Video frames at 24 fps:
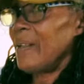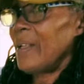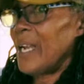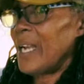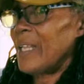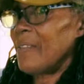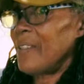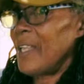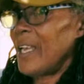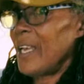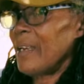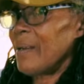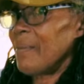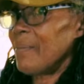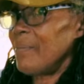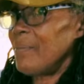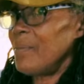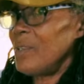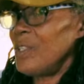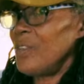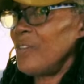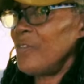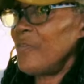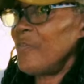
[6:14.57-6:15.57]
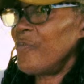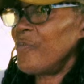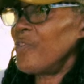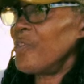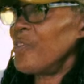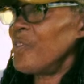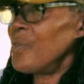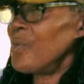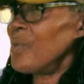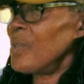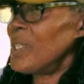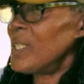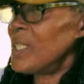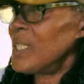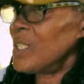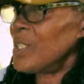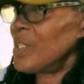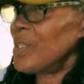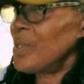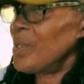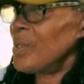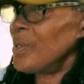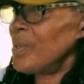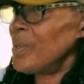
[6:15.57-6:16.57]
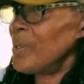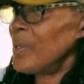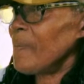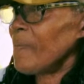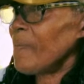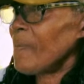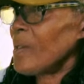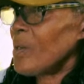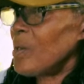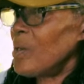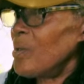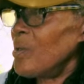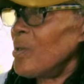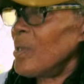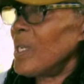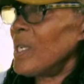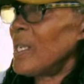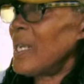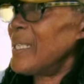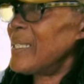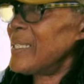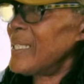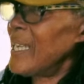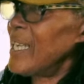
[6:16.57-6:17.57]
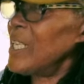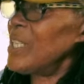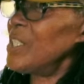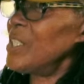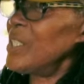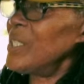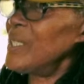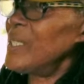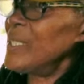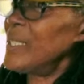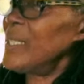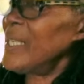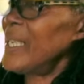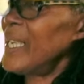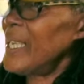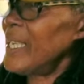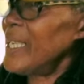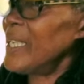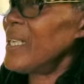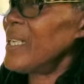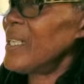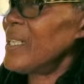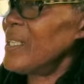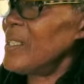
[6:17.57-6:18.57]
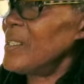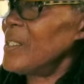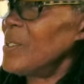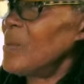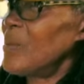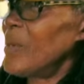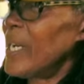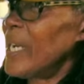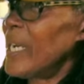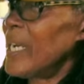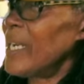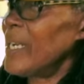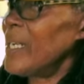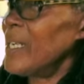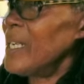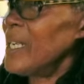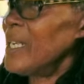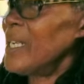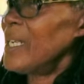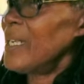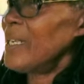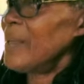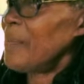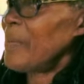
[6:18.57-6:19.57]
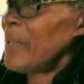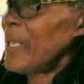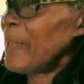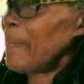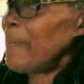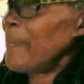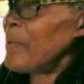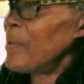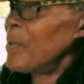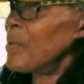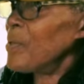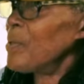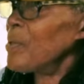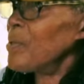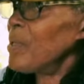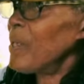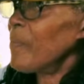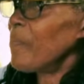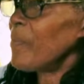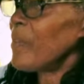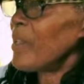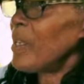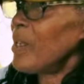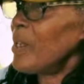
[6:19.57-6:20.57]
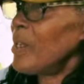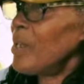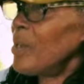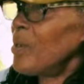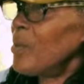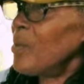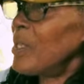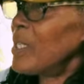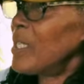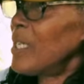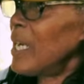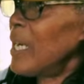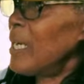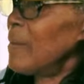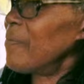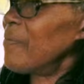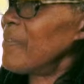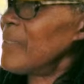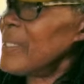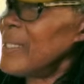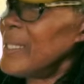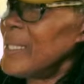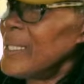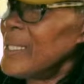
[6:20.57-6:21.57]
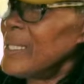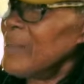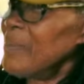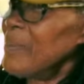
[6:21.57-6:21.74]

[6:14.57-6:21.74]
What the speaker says: And that moved forward to organisations in England where people who would come for 6